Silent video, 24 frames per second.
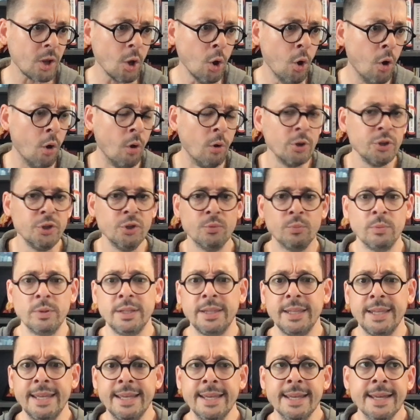all you
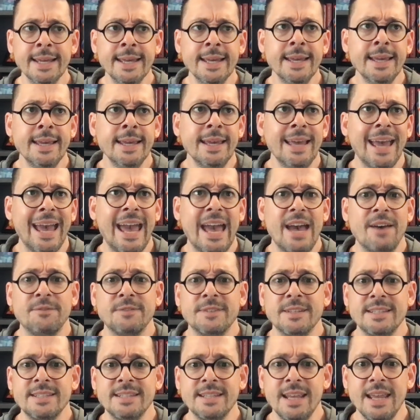really have
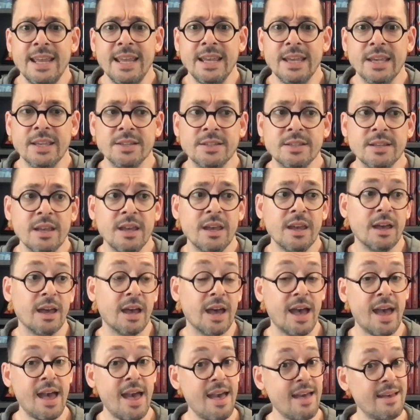to say is,
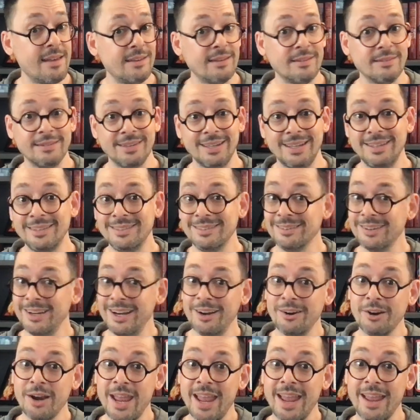well,
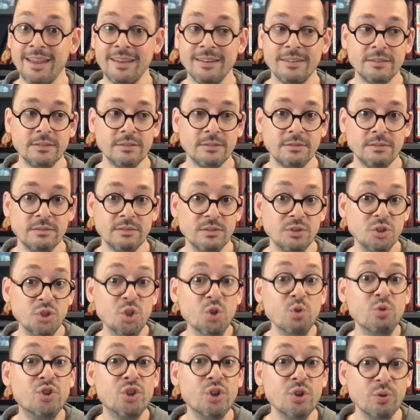reader A,
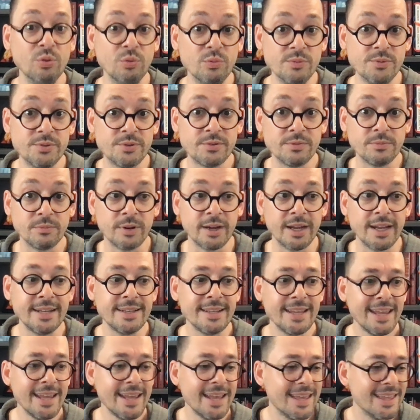you choose, right?
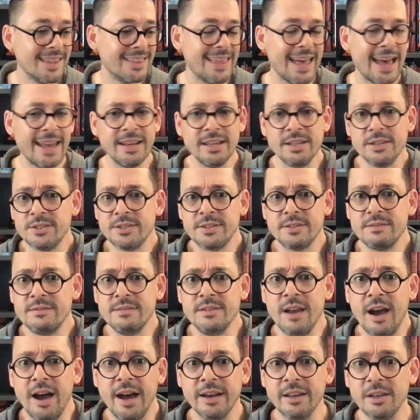That is
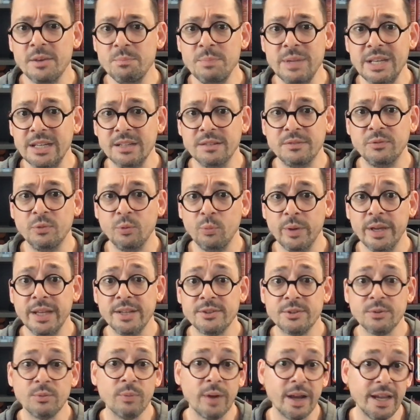not a meaningful way
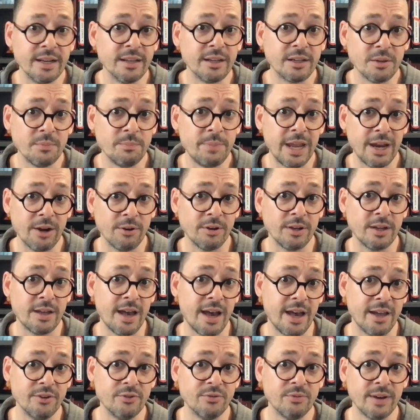to write a compare and
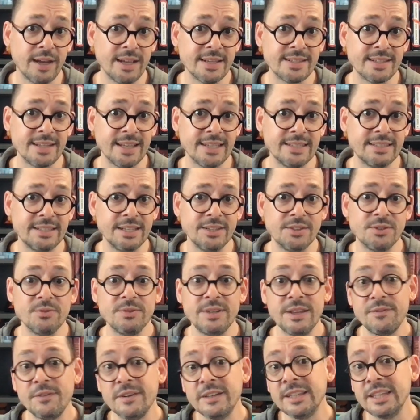contrast essay. So
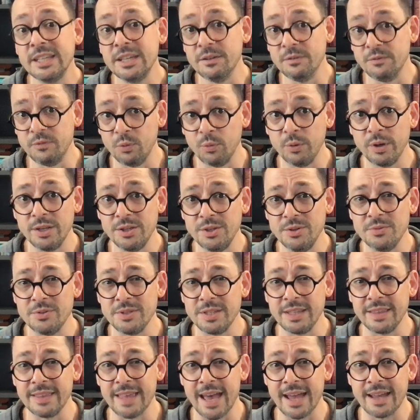definitely avoid
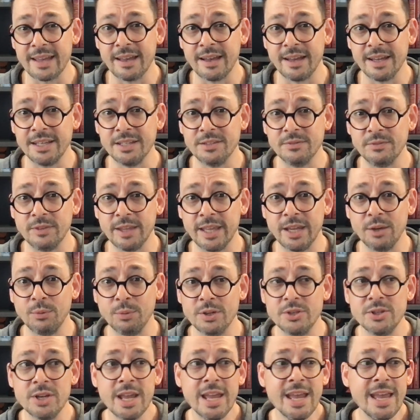using that kind of
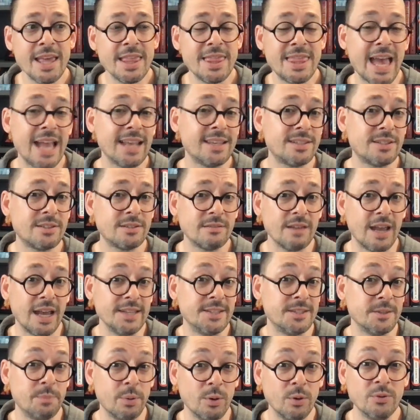language. That's, I
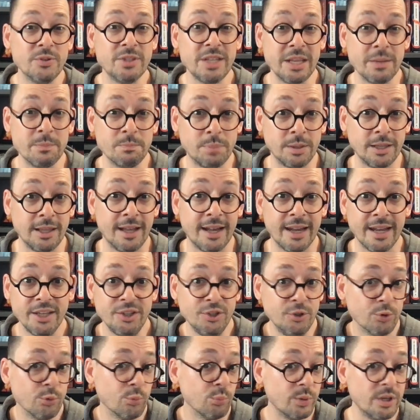suppose, implied
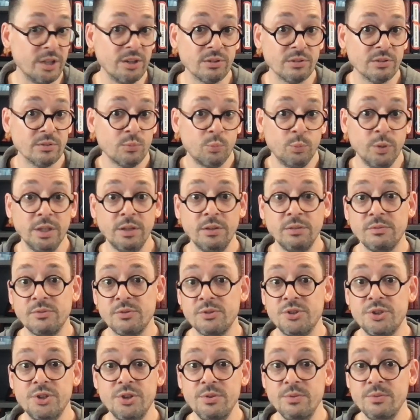your reader will
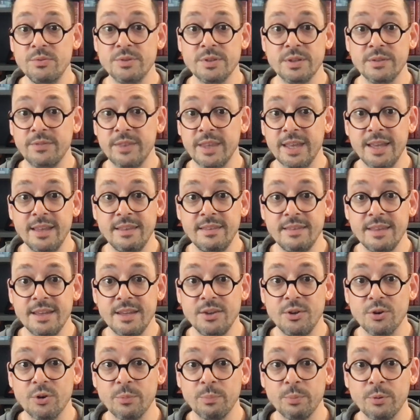choose. If they think
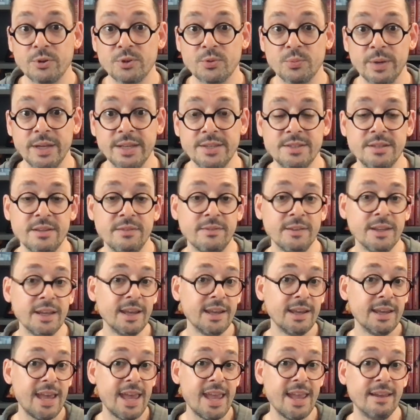you're persuasive,
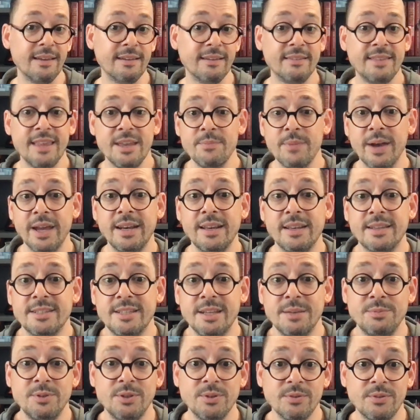hey, they might
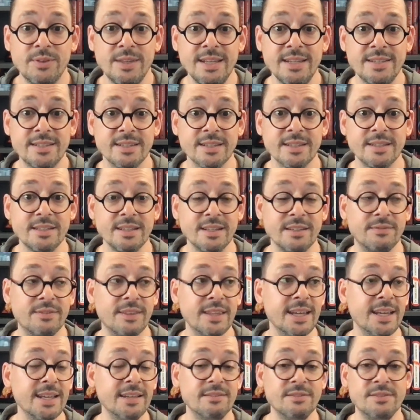accept your thesis. If
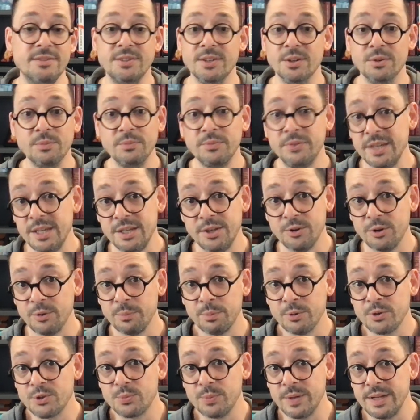they don't think you're
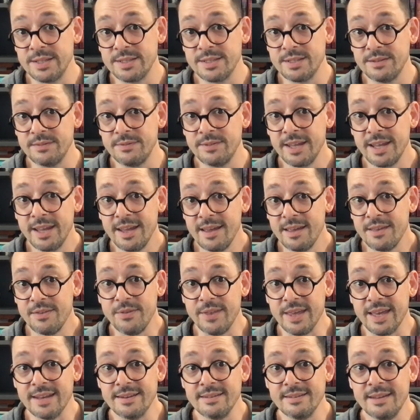persuasive,
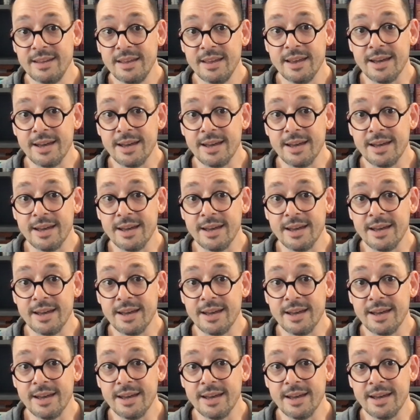then